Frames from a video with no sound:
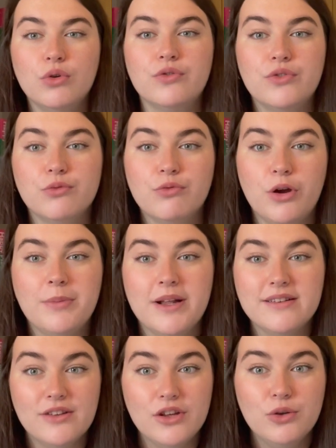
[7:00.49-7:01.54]
of the
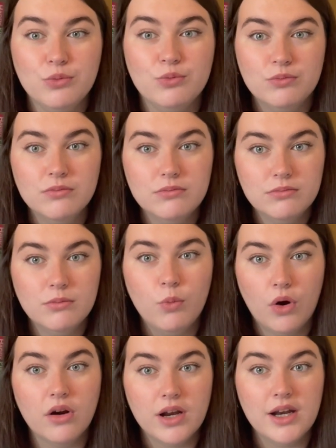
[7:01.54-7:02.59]
romance that you
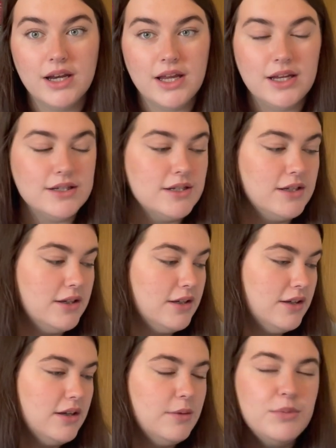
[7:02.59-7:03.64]
want and need,
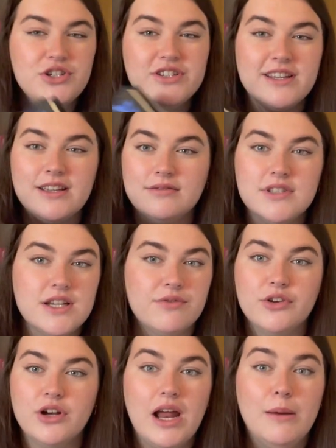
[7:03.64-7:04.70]
but just like
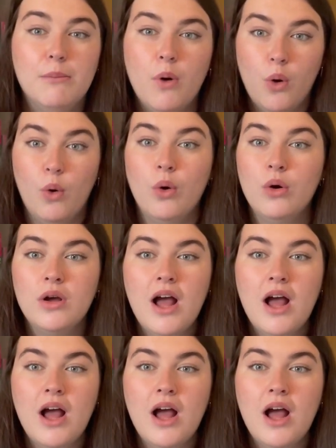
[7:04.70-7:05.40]
different and more.